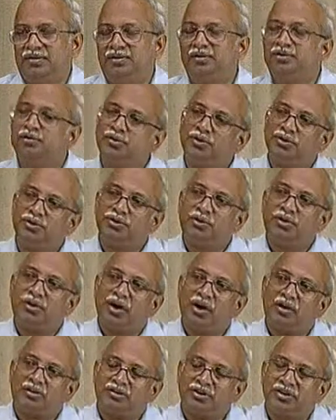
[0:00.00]
Do you know
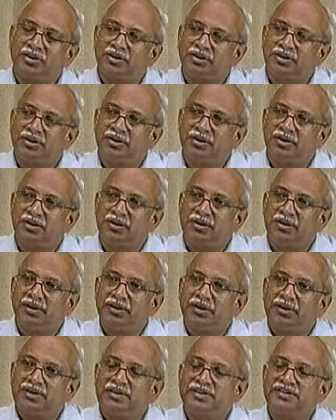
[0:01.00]
how the
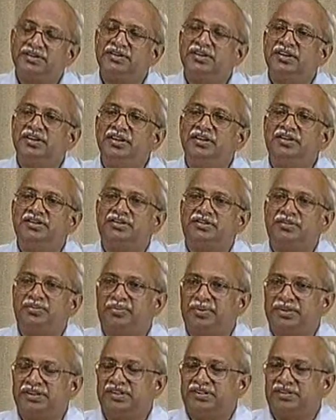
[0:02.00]
sea is
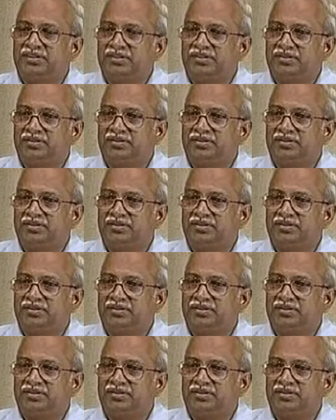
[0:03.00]
represented?